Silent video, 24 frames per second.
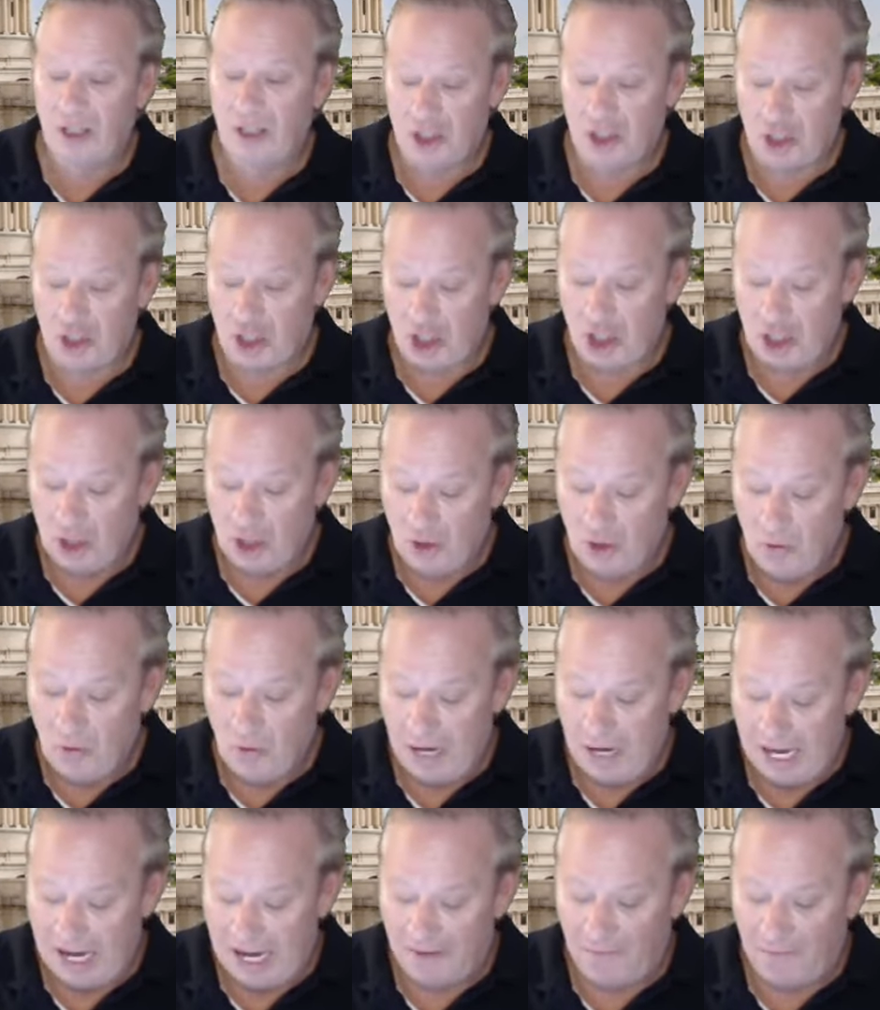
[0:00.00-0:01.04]
Do you
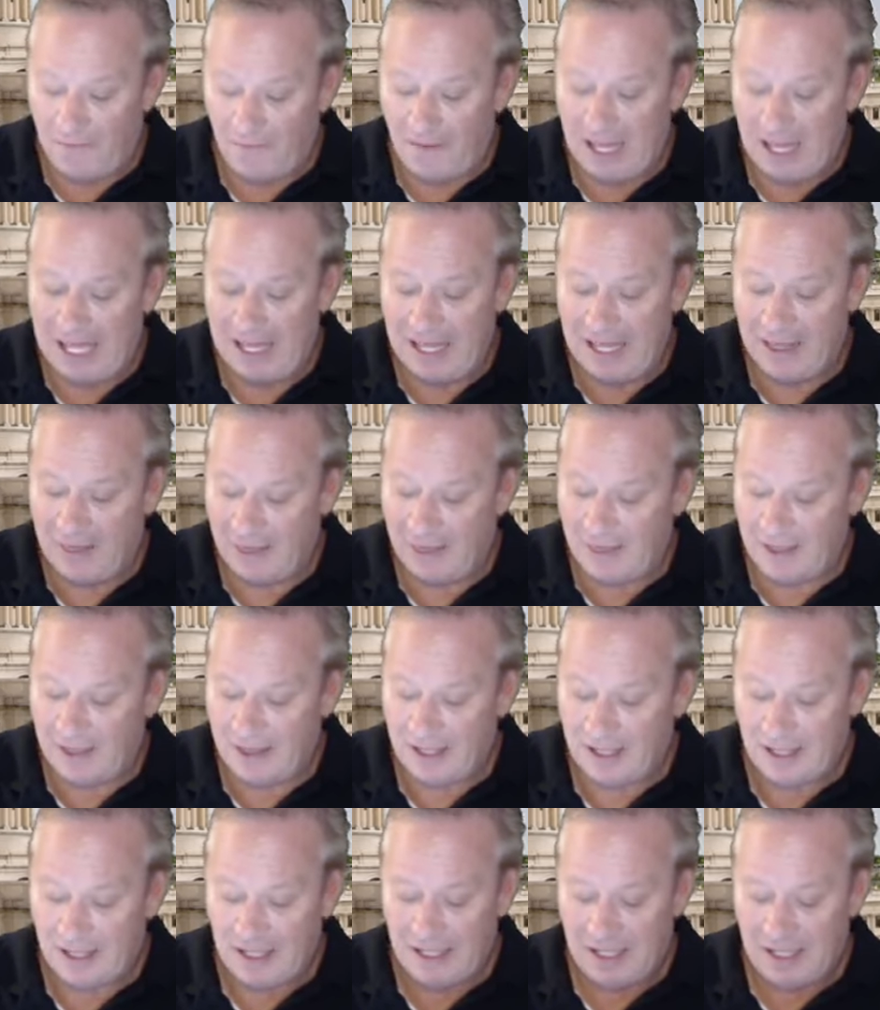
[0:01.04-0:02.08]
have faith
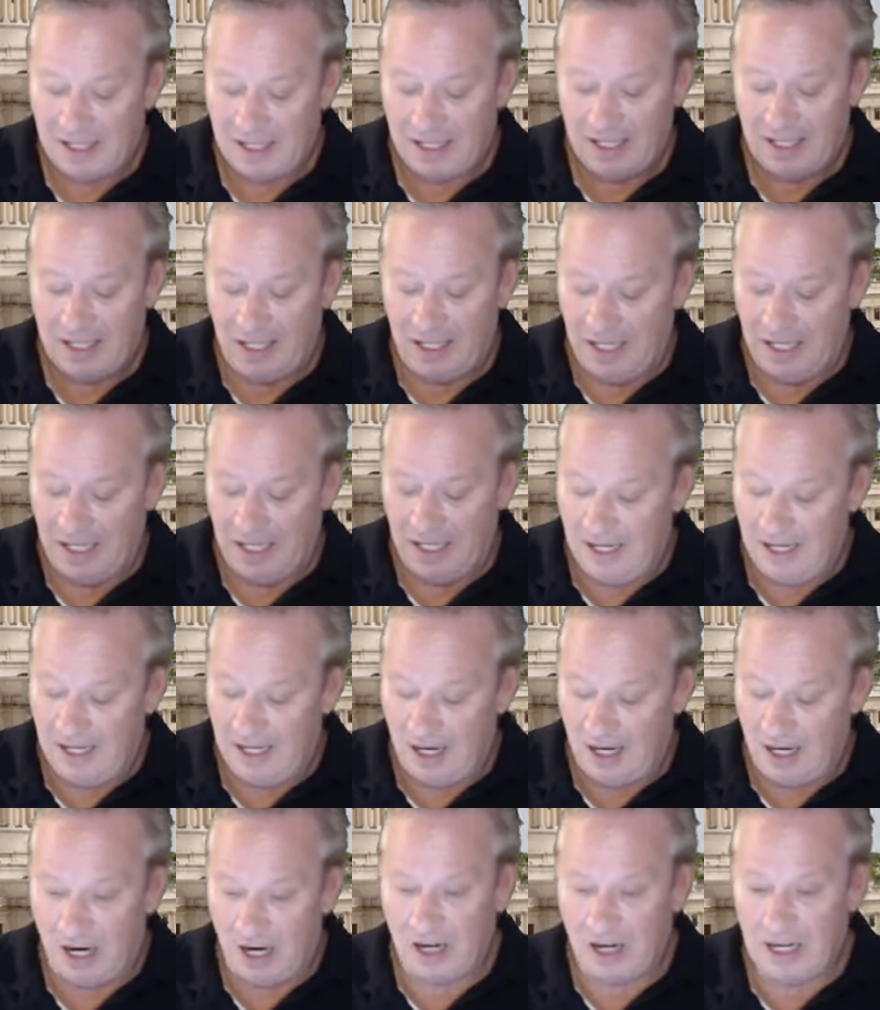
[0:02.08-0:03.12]
in
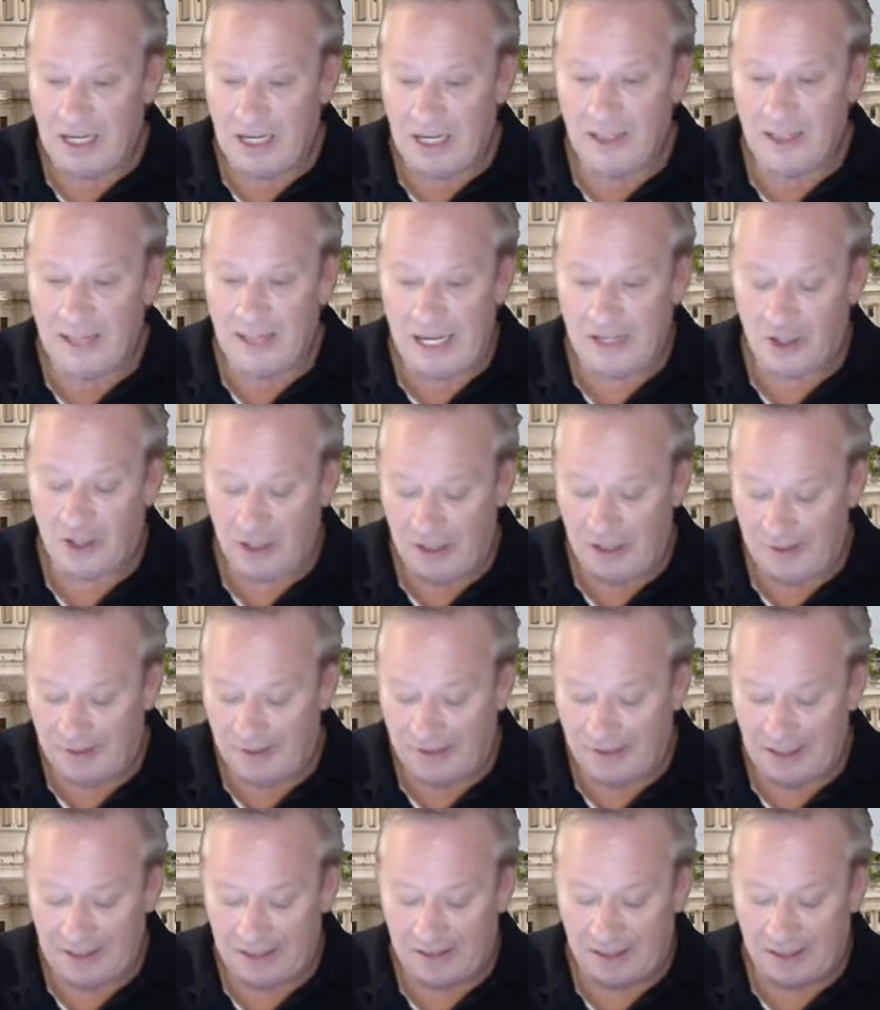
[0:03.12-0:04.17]
our election
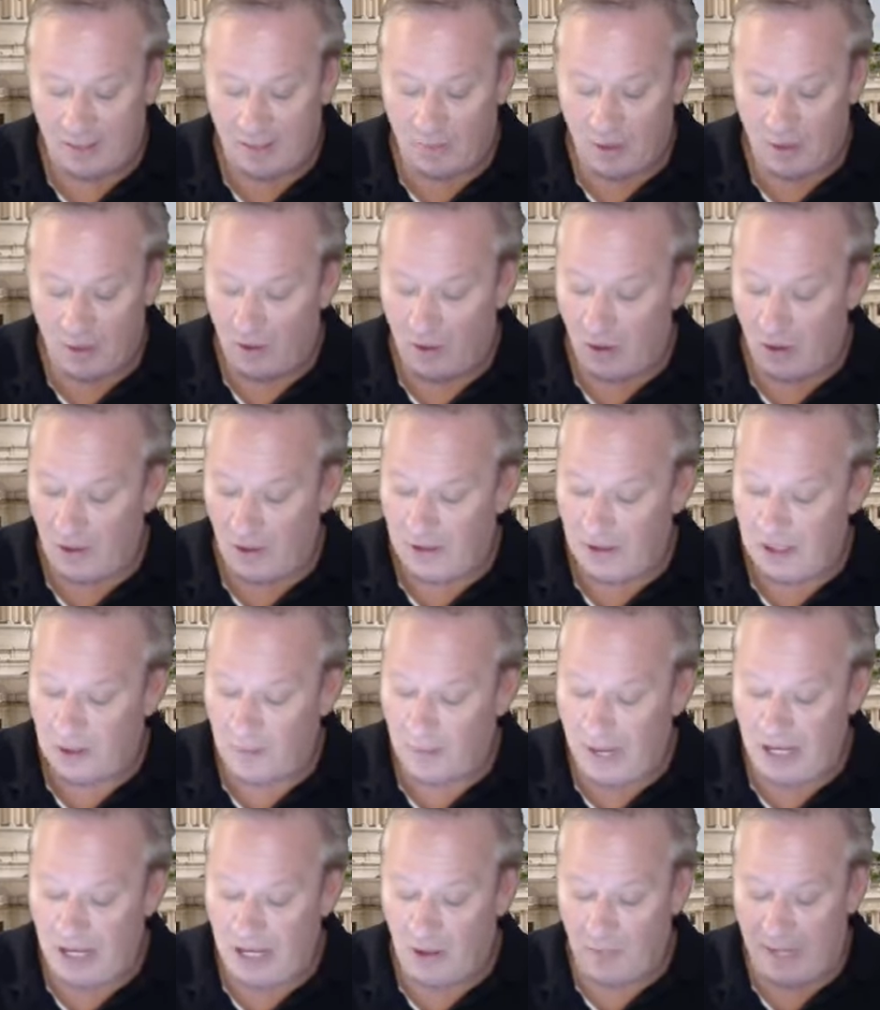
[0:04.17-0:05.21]
system with all these
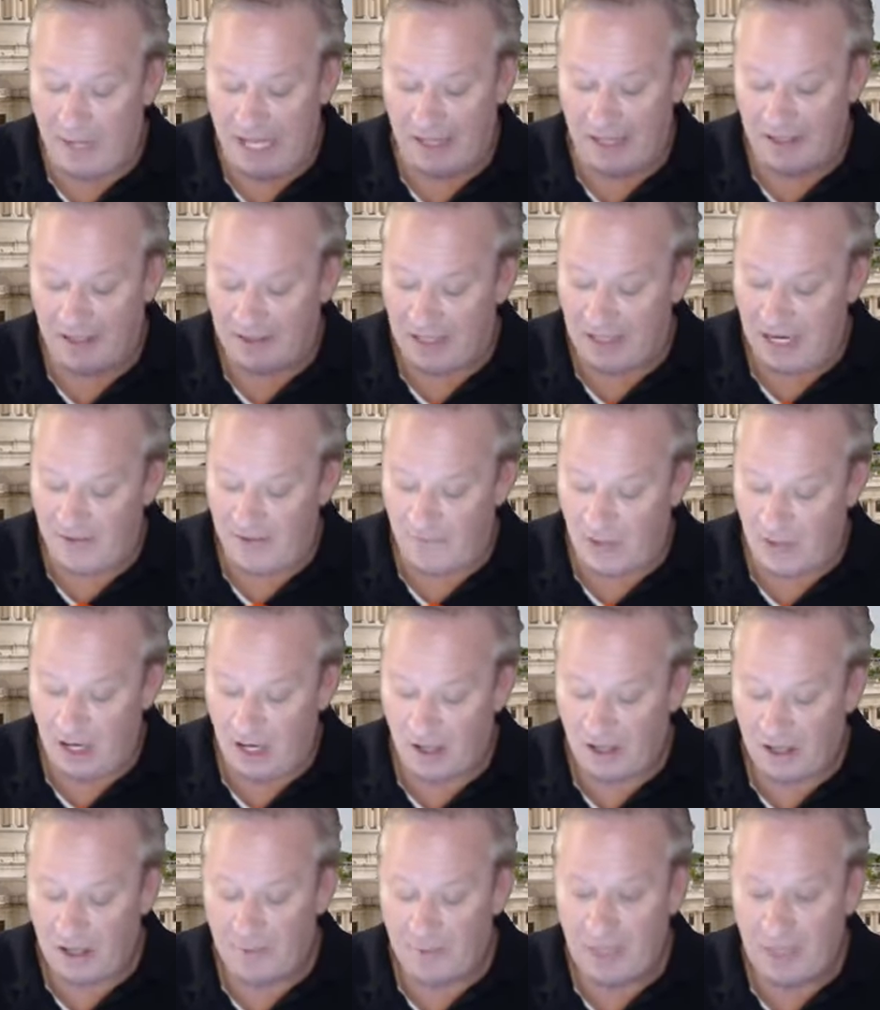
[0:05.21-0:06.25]
mail ballots? If
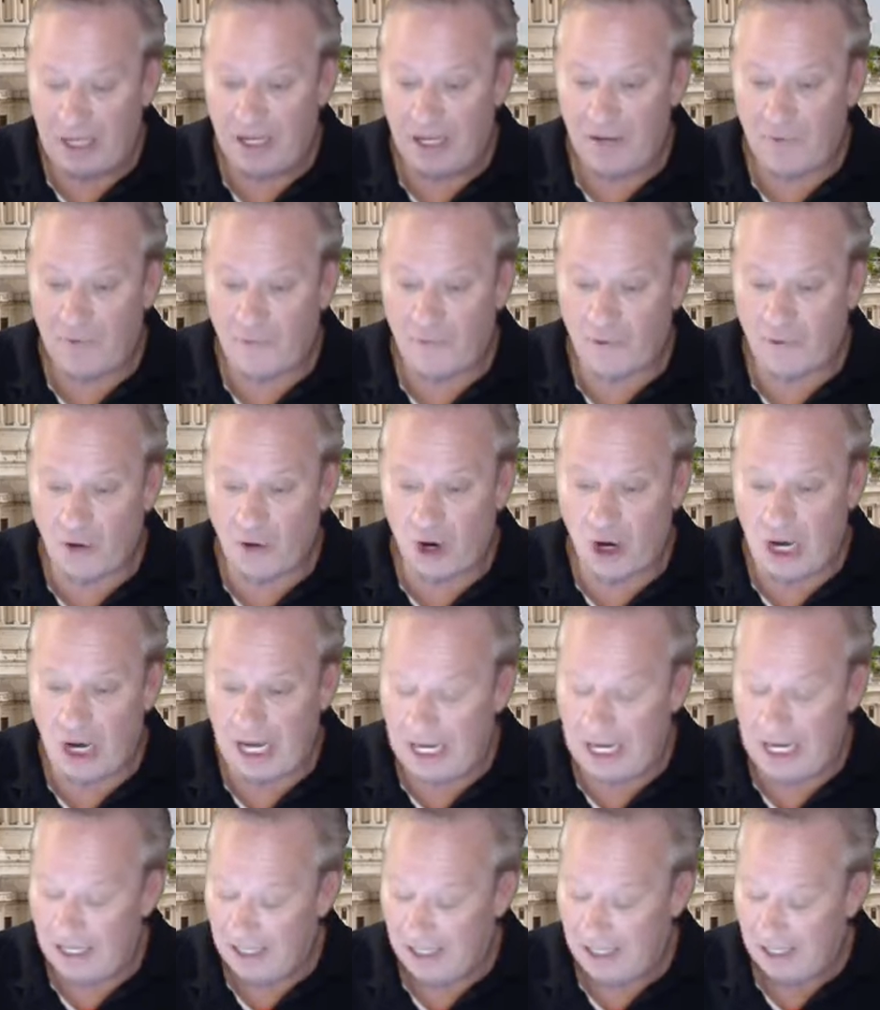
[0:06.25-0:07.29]
they're committing
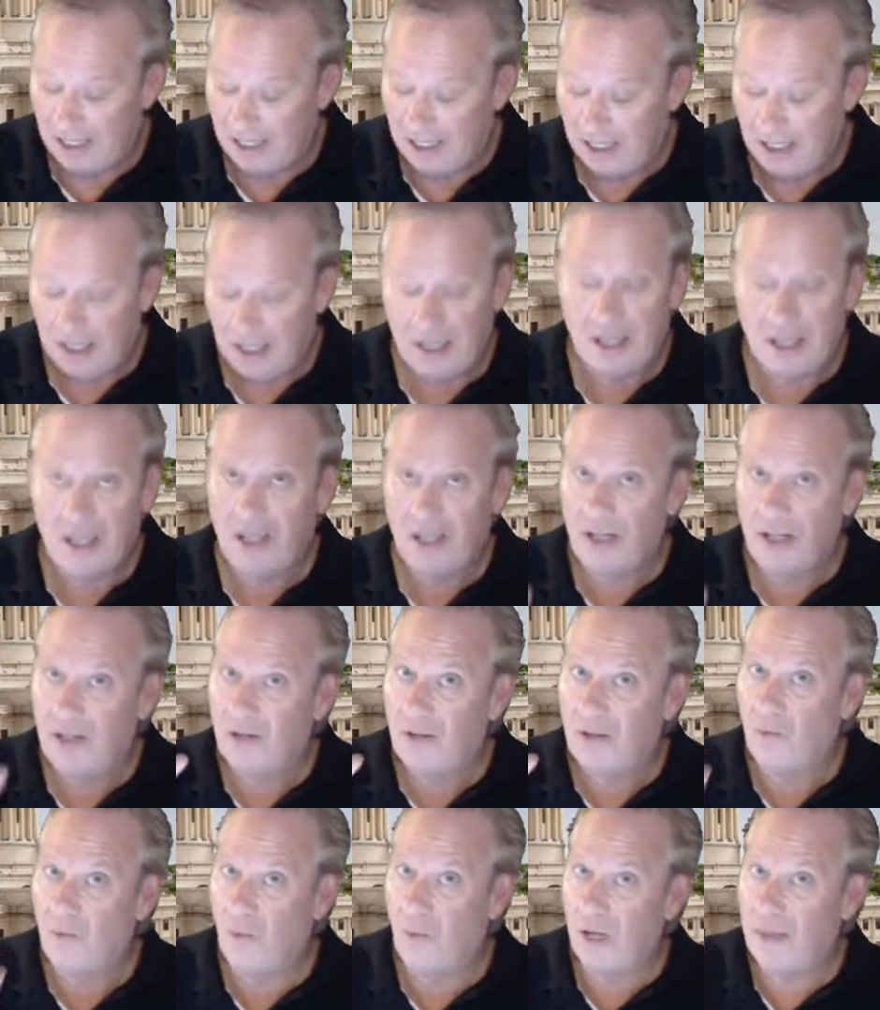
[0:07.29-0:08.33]
fraud
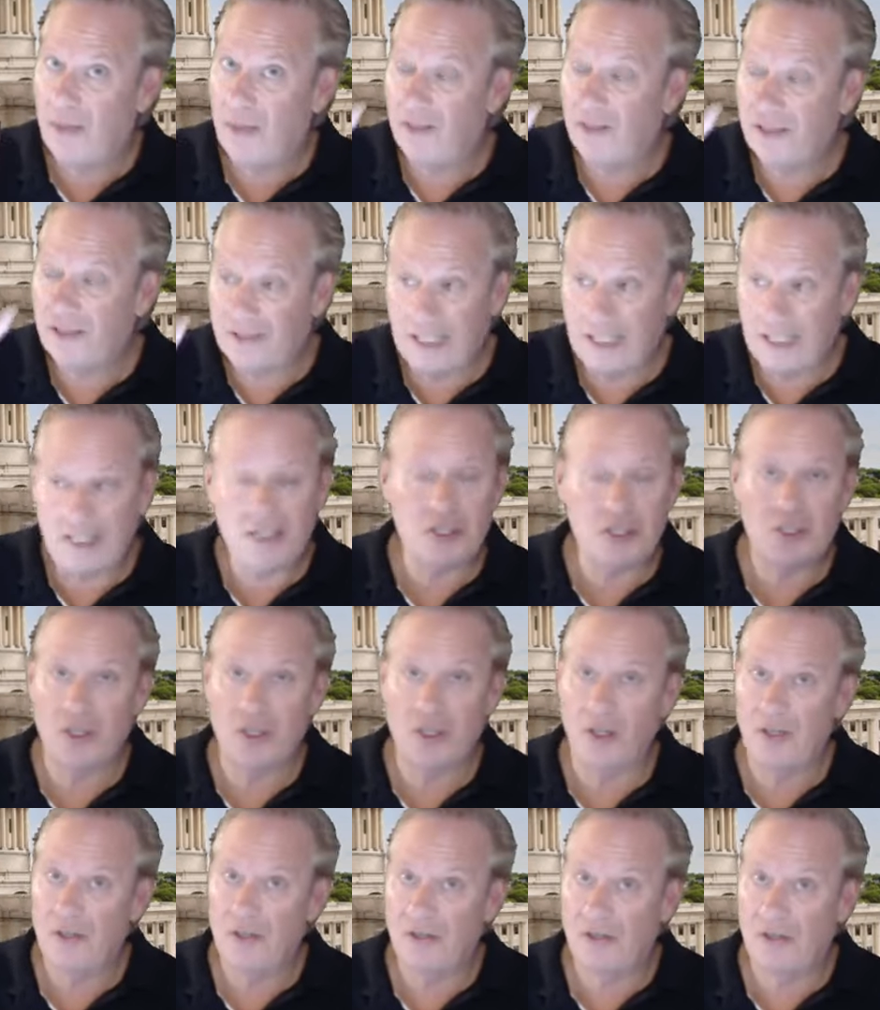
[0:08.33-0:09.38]
with the
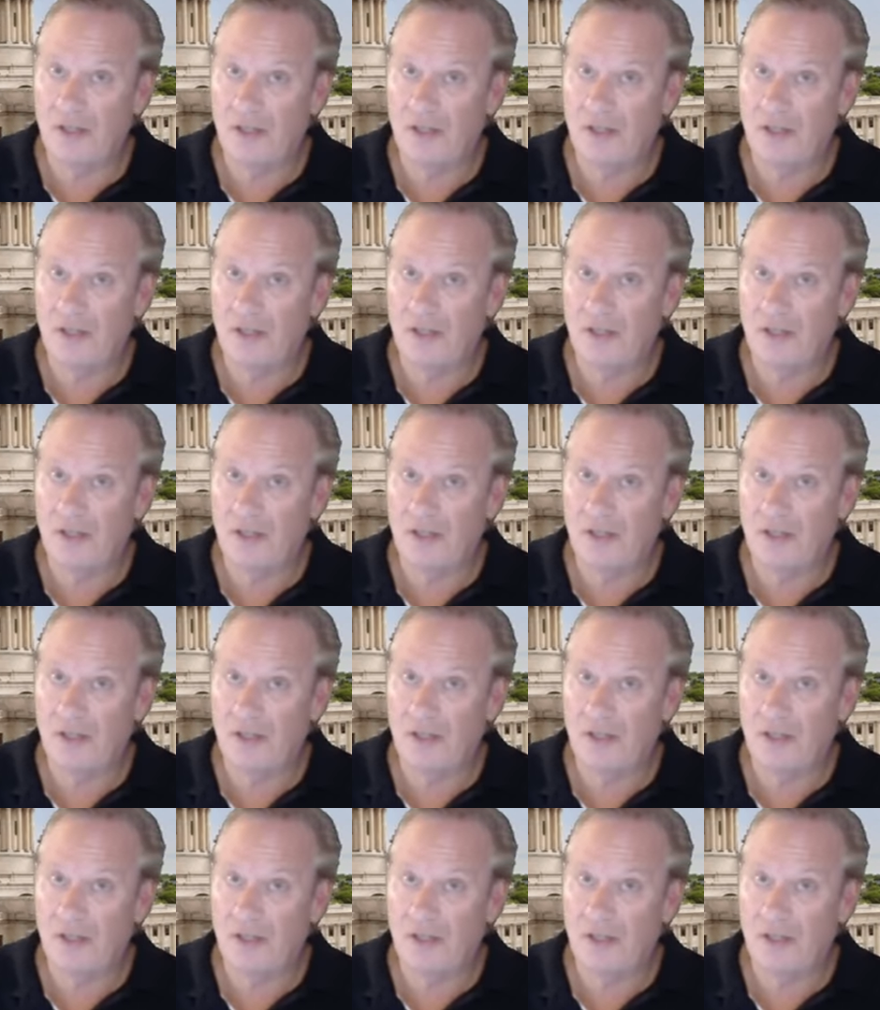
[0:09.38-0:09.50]
signatures,